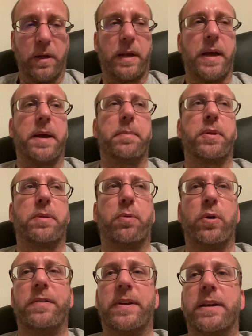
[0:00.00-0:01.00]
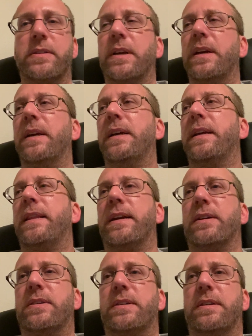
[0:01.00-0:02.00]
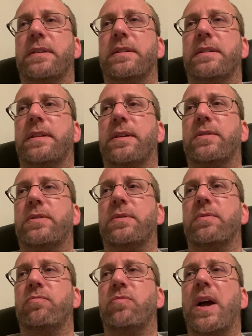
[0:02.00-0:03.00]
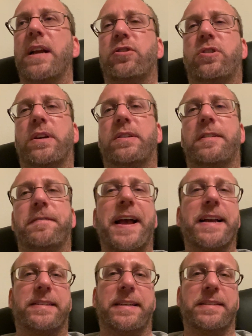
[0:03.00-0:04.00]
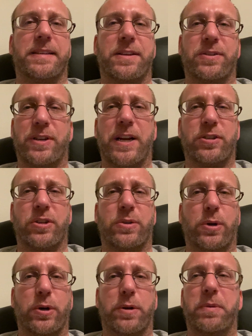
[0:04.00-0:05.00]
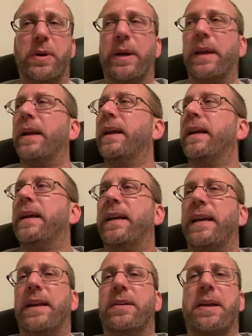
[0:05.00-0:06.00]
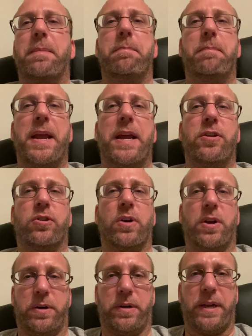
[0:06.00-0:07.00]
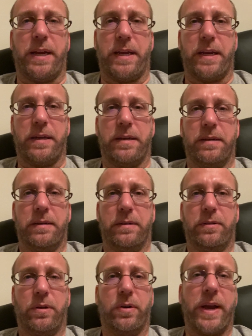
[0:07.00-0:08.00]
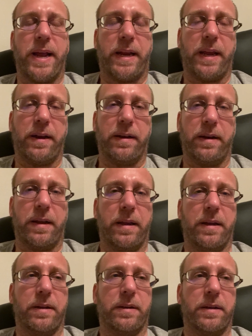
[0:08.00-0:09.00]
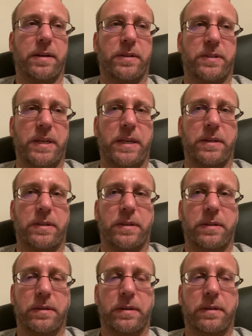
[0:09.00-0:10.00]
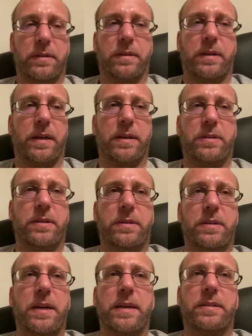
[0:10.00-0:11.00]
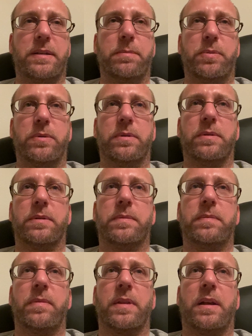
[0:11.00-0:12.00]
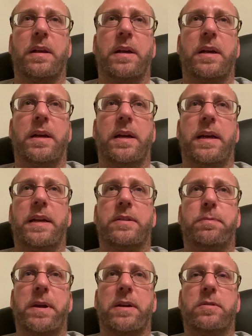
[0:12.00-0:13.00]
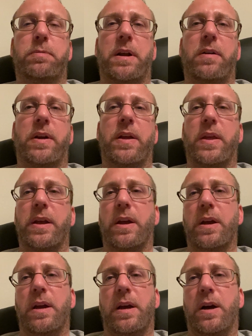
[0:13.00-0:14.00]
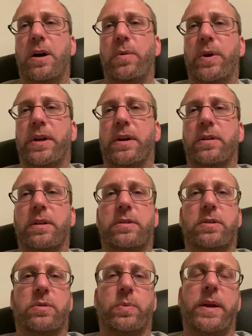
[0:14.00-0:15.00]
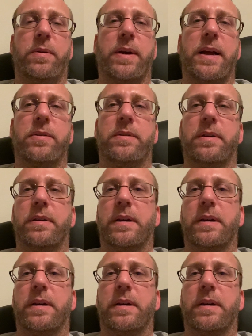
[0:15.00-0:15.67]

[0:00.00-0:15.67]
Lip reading: Okay, but the point of it is, there's not just the vaccines and there's not just herd immunity. It is a major undertaking to eradicate a disease. Okay, it's not simple. And it's being spread around like, oh, well, let's just wait around.